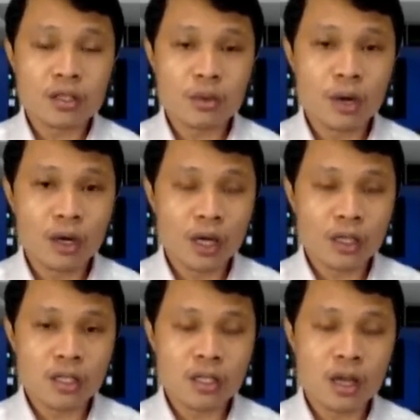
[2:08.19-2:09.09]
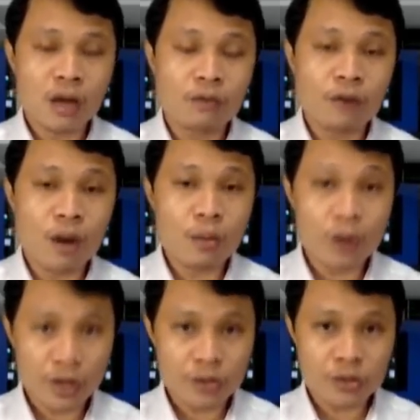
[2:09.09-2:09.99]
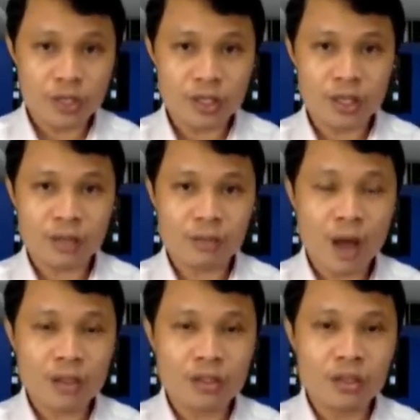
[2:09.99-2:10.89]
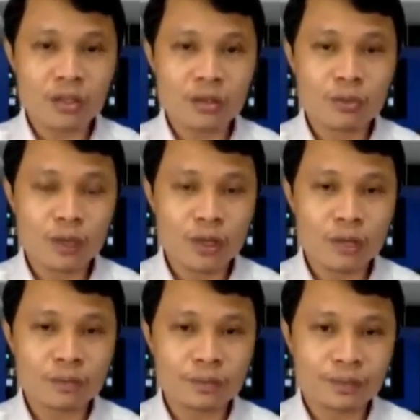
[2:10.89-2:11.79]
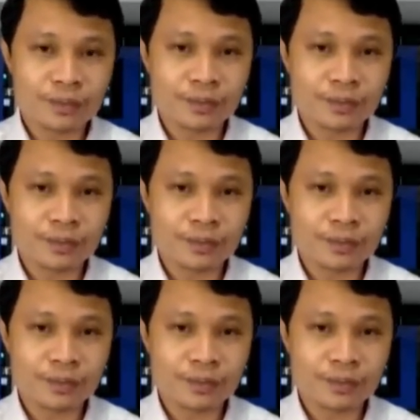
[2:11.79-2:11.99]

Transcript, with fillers: that's our latest live from Quezon City. Back to you, William.